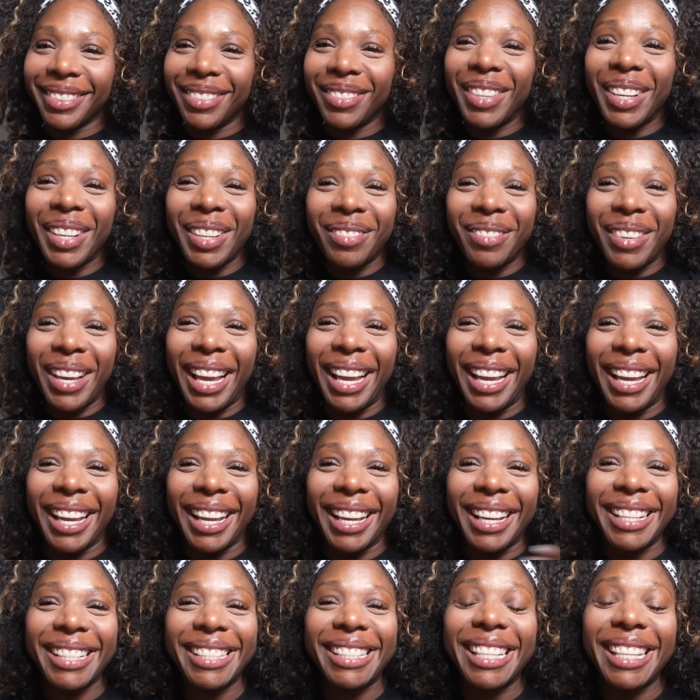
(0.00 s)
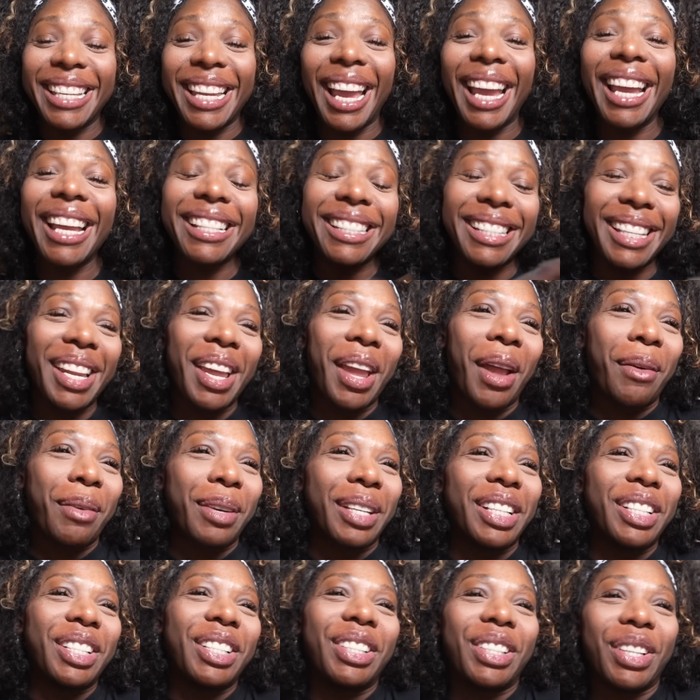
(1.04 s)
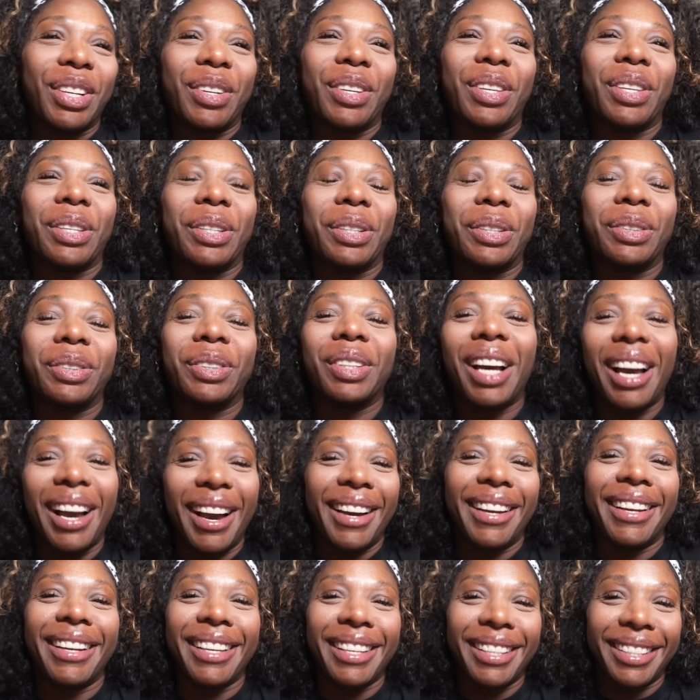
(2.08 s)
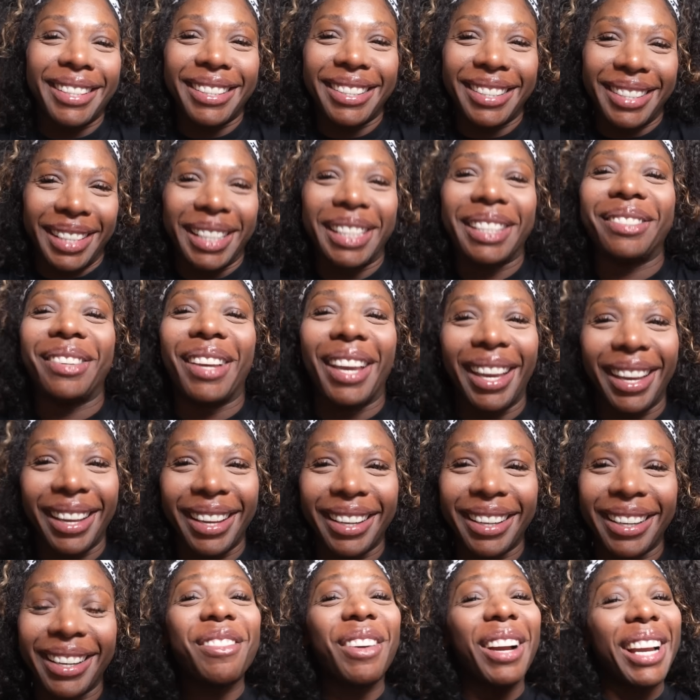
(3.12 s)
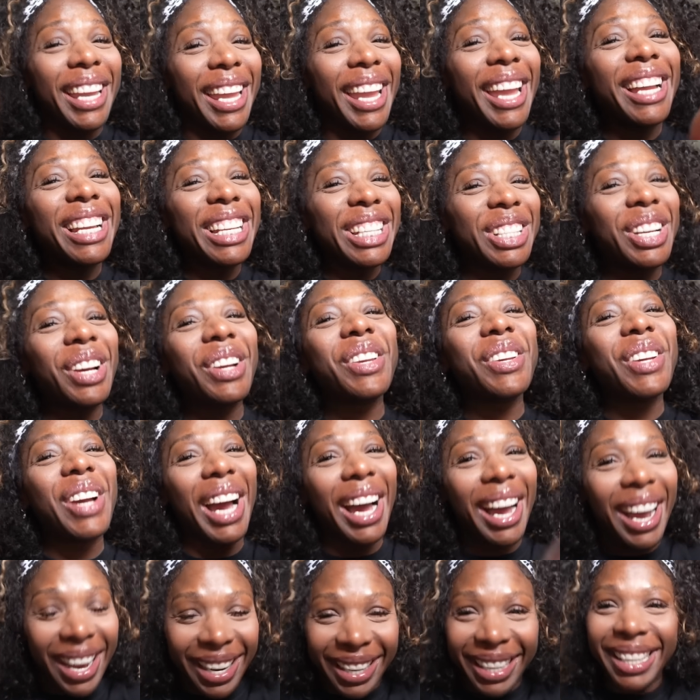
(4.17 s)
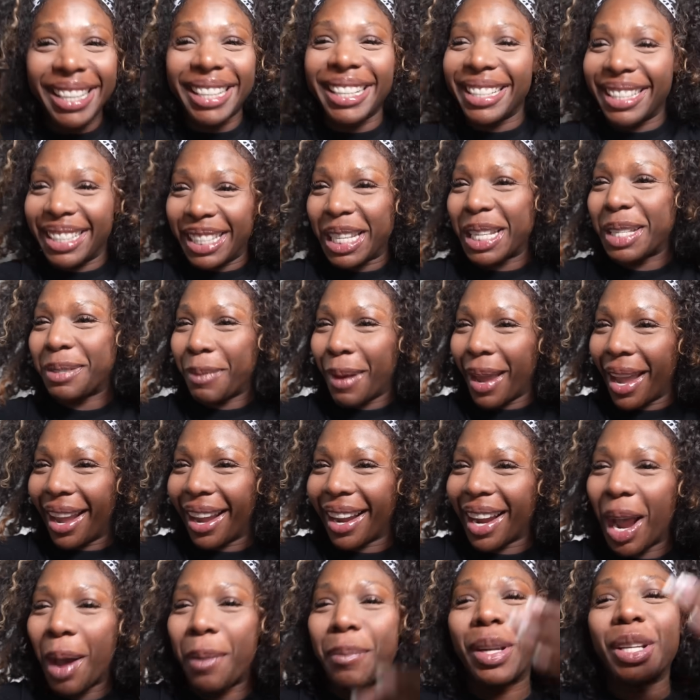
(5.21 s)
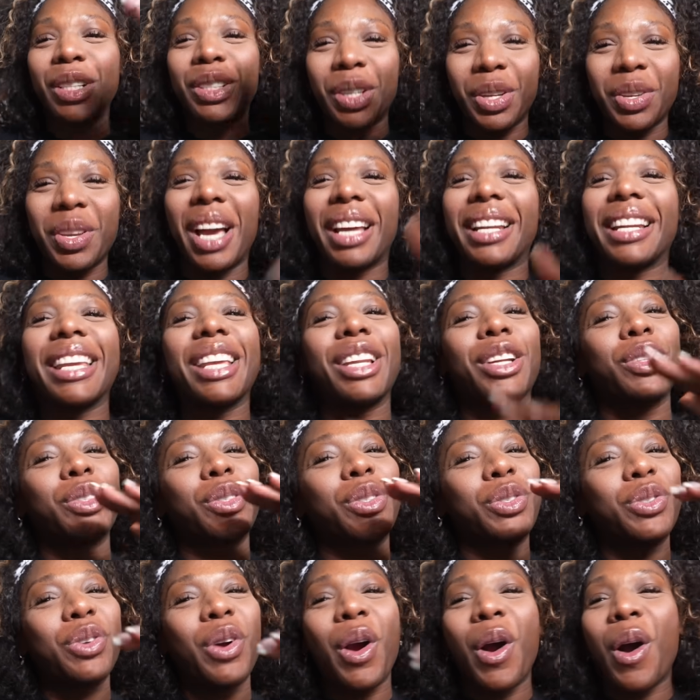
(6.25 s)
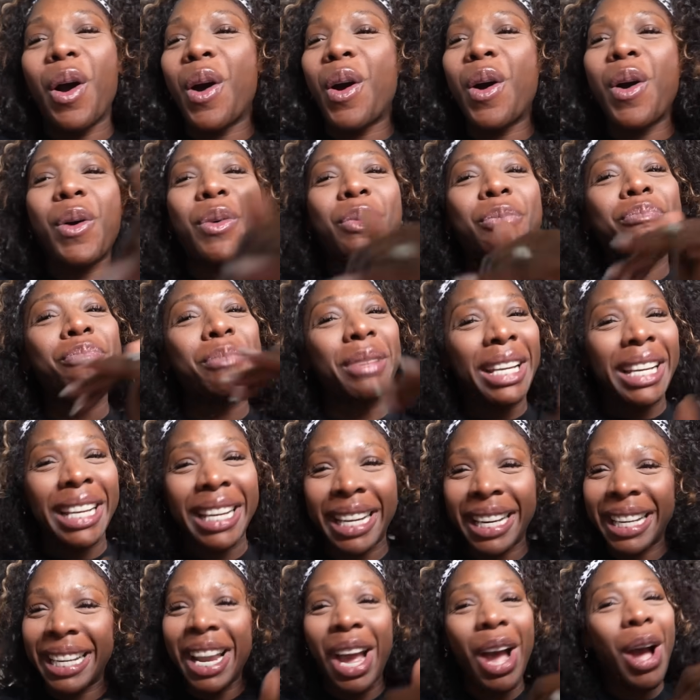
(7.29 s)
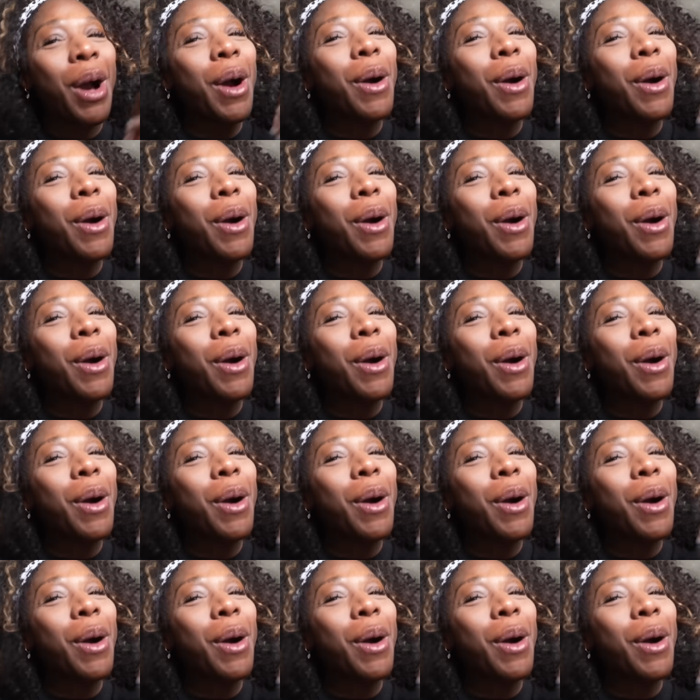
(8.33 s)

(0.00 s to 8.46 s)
Welcome back. Today is the day I'm going to show you how to get a six-pack. If I can't show you how to get a six-pack, I'm going to show you how to get a strong, mean